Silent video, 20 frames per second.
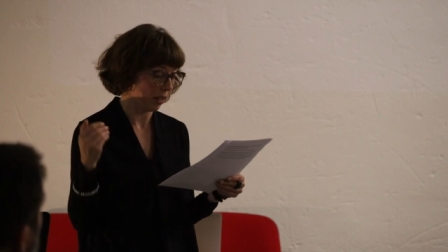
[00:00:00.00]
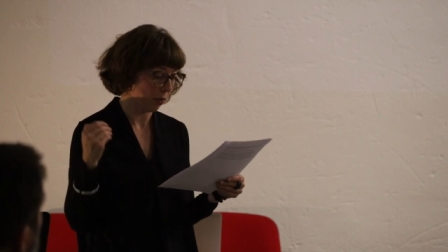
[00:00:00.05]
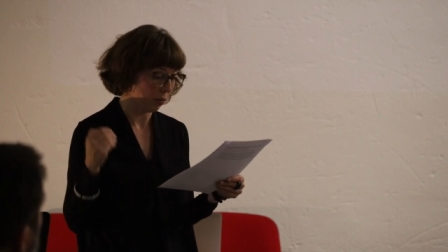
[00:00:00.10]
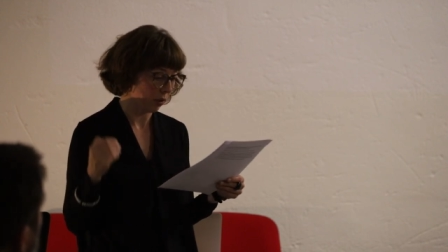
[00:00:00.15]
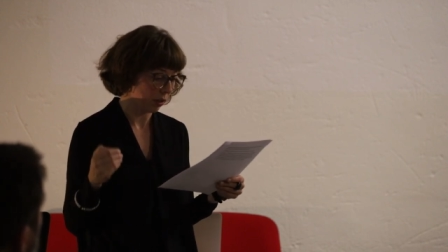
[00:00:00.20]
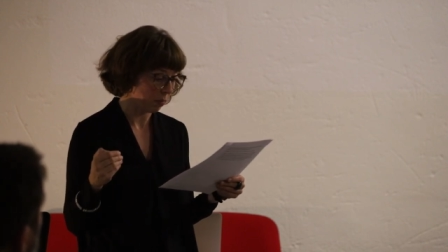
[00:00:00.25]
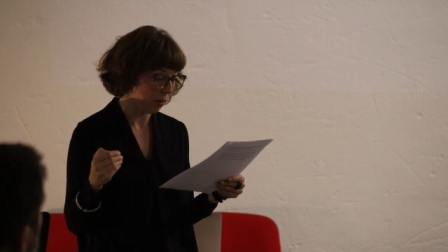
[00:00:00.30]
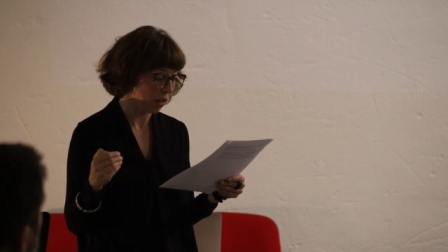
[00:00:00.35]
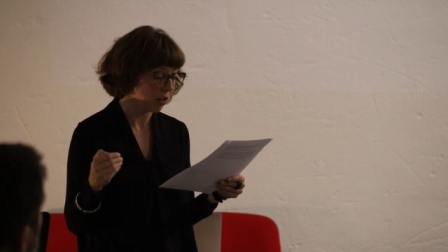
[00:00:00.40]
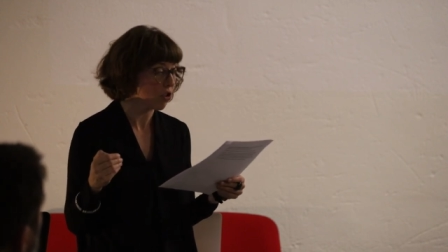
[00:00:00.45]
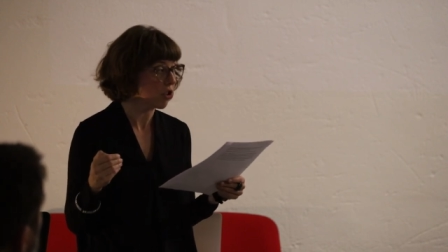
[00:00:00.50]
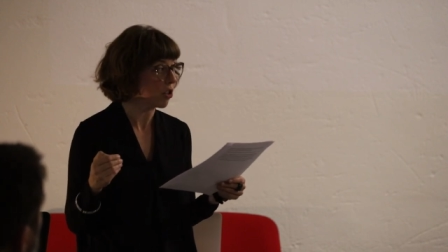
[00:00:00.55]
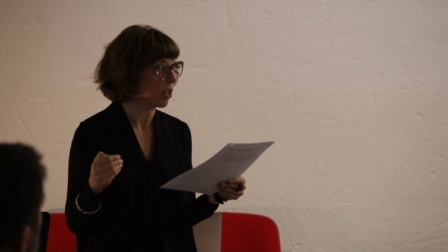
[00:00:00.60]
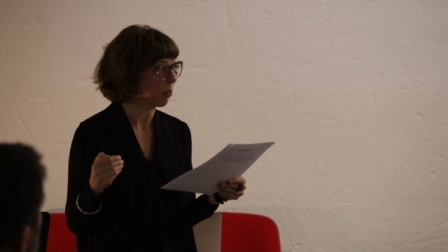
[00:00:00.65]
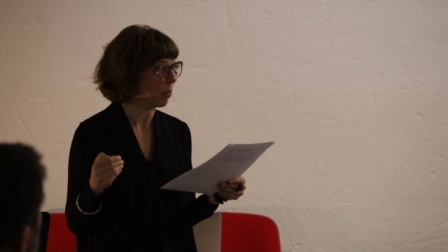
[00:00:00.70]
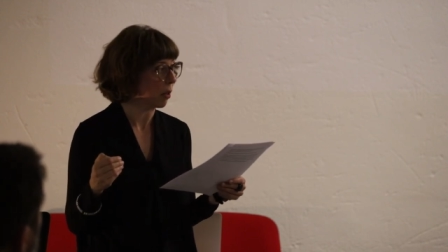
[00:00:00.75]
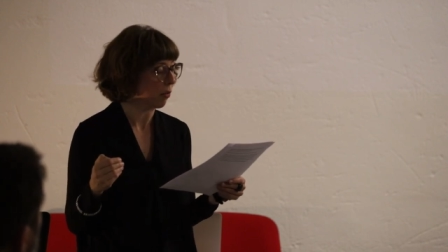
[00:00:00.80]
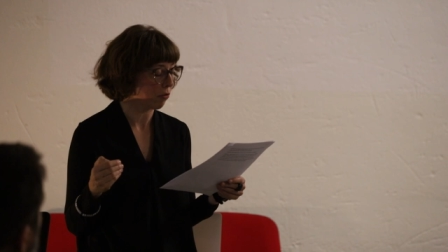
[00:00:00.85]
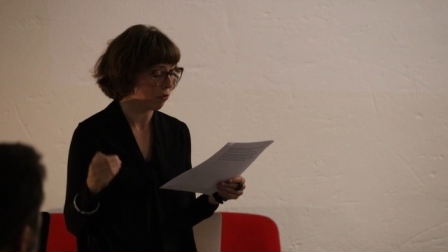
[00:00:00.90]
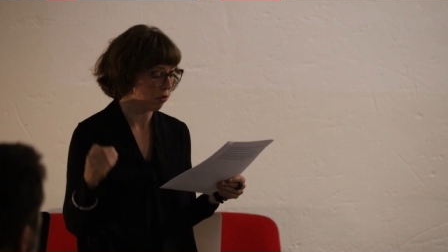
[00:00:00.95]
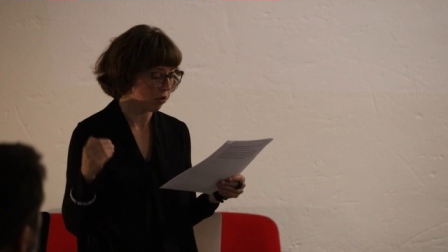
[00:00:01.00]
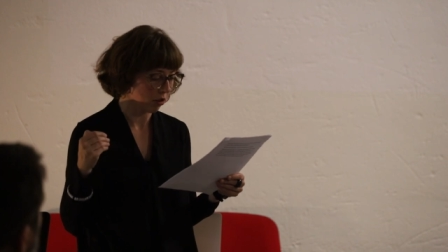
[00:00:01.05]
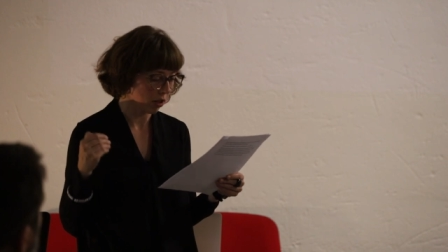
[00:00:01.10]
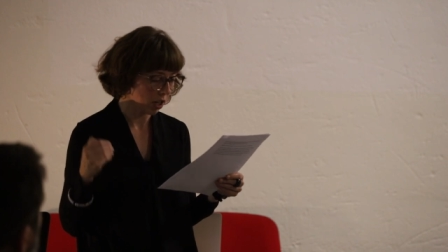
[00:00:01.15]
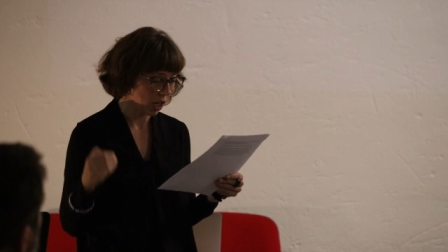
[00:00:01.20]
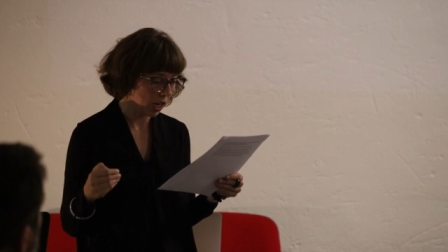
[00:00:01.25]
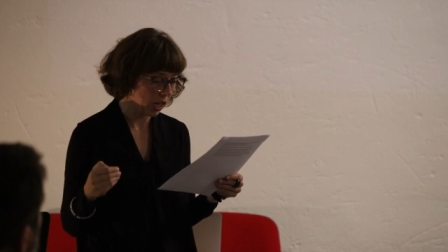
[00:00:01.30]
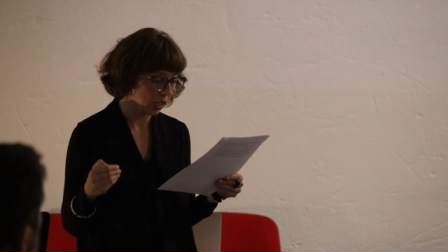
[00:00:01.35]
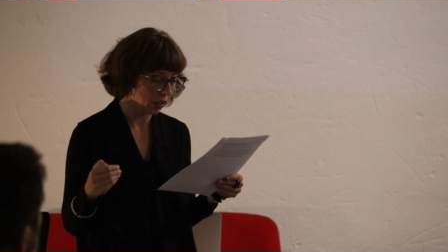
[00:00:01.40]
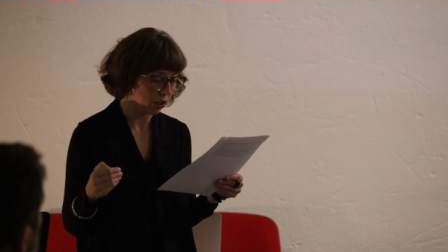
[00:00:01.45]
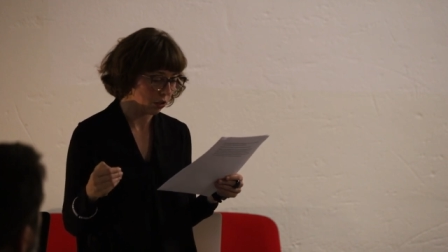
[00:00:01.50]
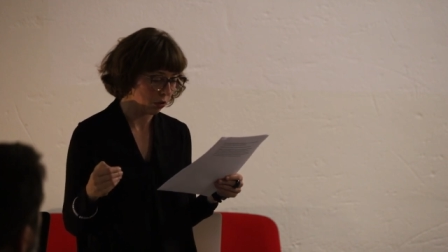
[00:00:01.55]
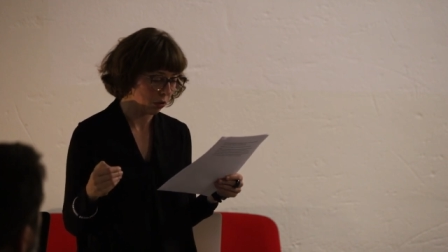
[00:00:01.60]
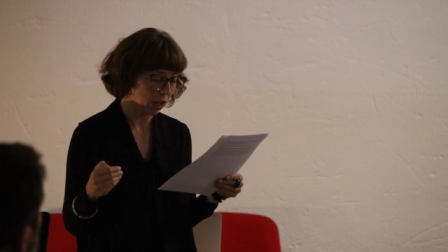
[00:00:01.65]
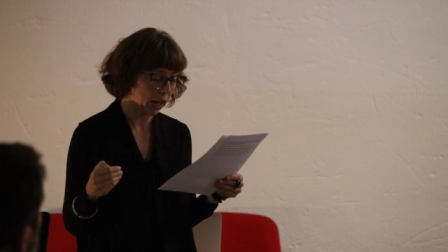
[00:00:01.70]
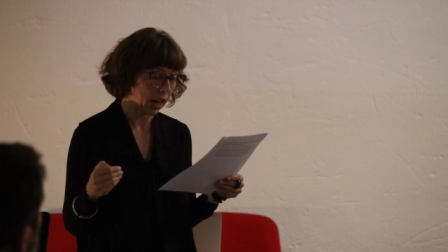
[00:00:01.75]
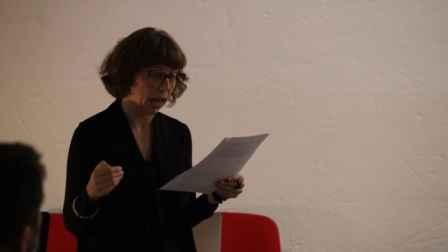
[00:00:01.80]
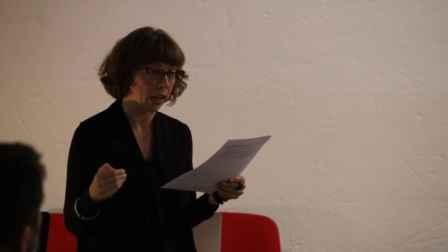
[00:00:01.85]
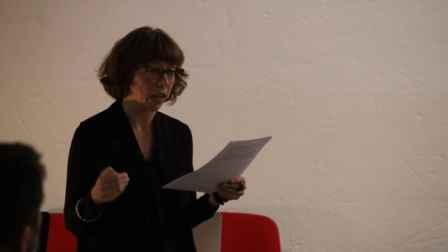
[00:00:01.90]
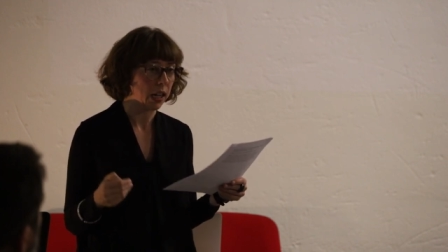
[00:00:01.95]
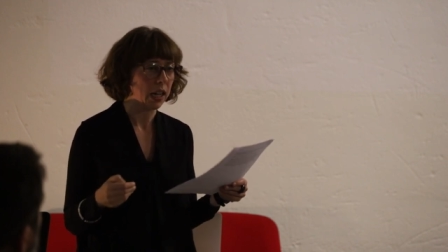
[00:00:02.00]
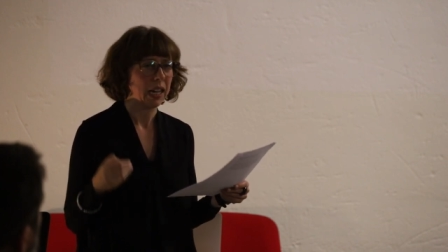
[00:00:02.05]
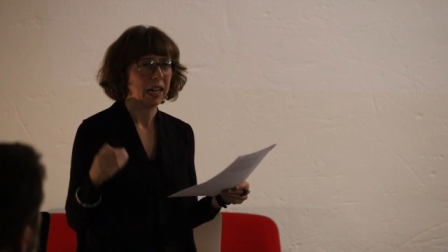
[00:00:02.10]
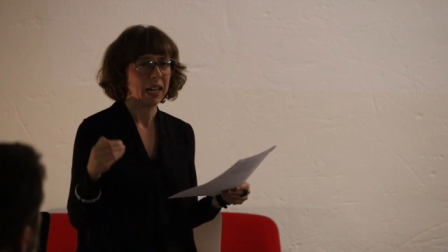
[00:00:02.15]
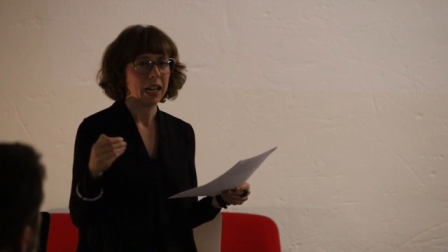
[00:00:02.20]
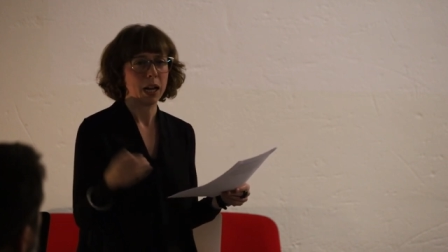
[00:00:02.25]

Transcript: as I was mentioning before, in UK.